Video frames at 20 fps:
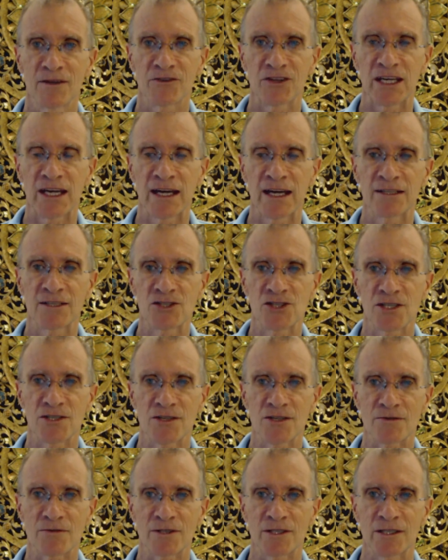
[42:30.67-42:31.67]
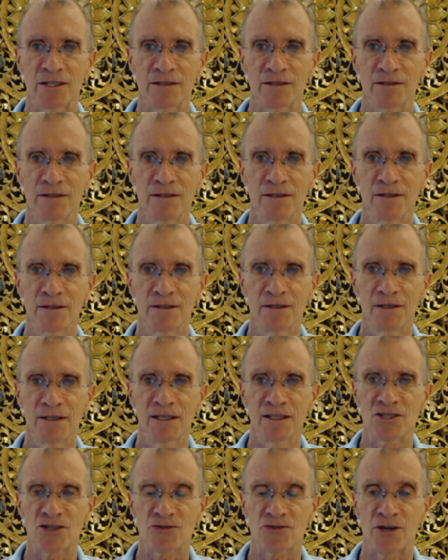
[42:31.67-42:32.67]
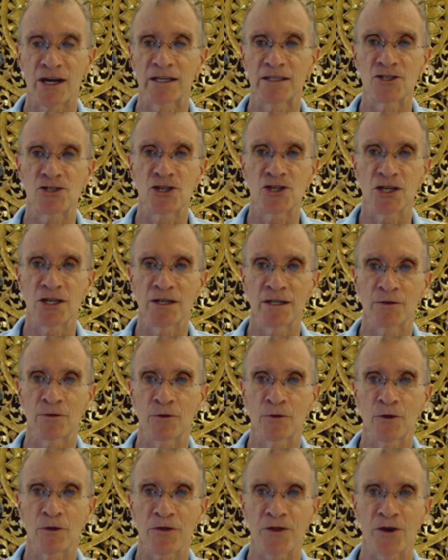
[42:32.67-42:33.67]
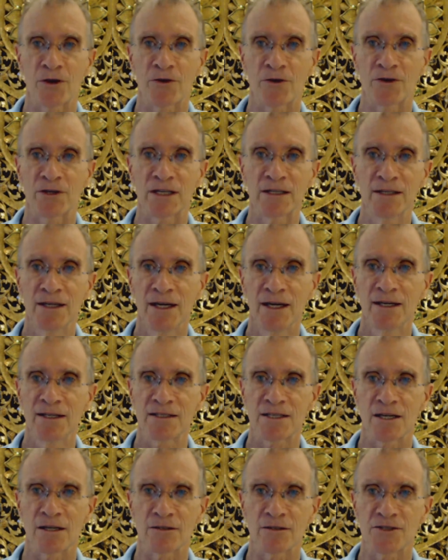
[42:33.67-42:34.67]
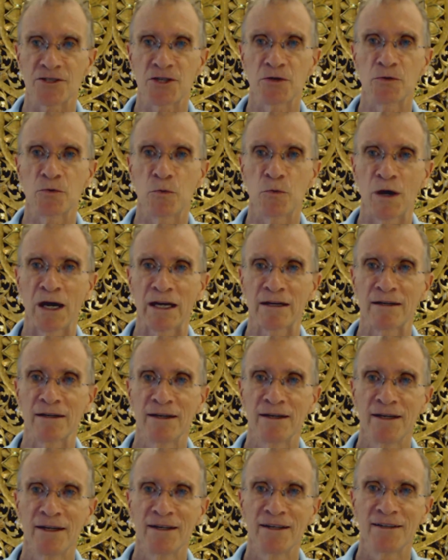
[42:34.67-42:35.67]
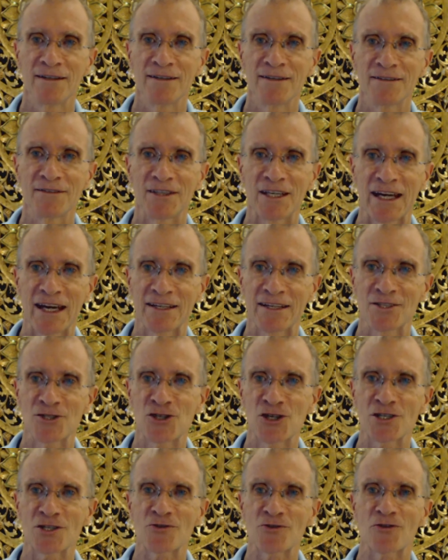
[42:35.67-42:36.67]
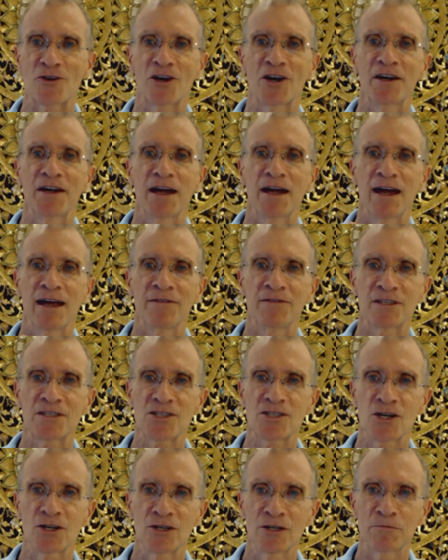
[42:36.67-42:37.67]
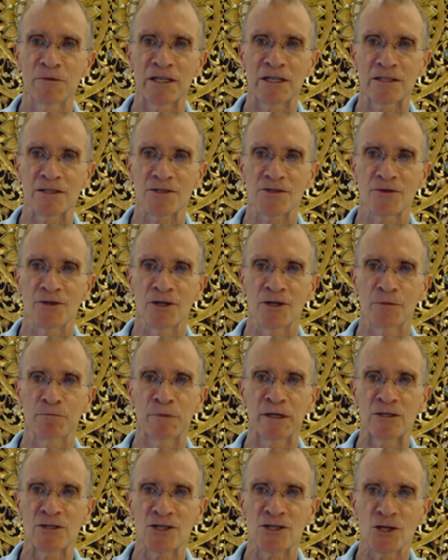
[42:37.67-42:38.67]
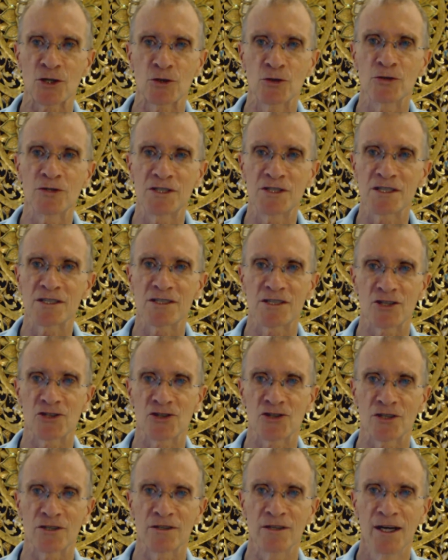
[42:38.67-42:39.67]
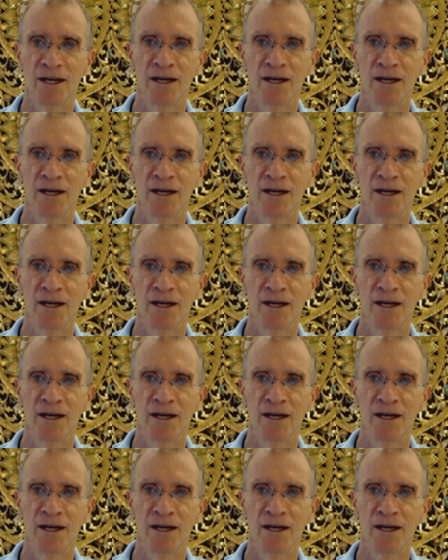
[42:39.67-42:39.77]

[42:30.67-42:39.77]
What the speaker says: The energies are right. Strategy and inner authority tells you when the energy is right and the timing is right, because a good decision,